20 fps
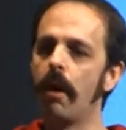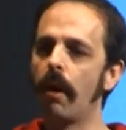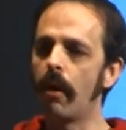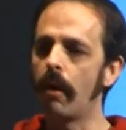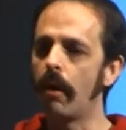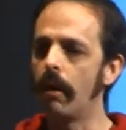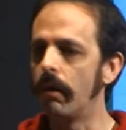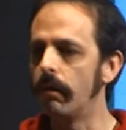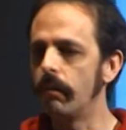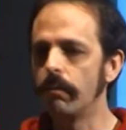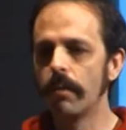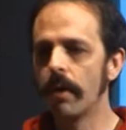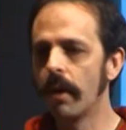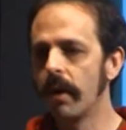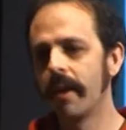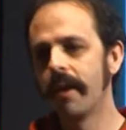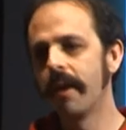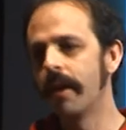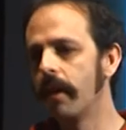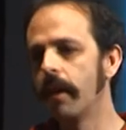or
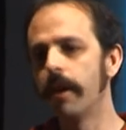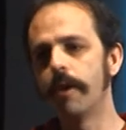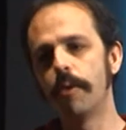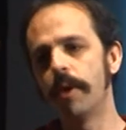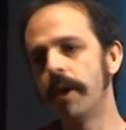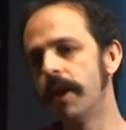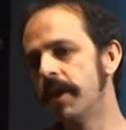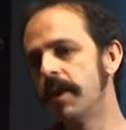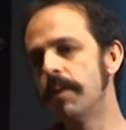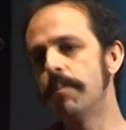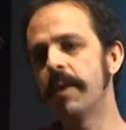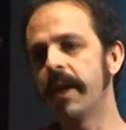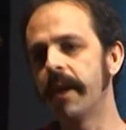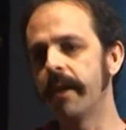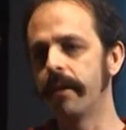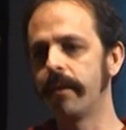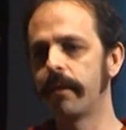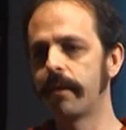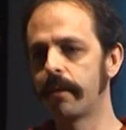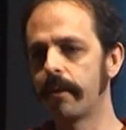it really
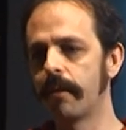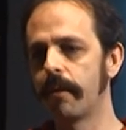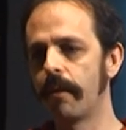depends.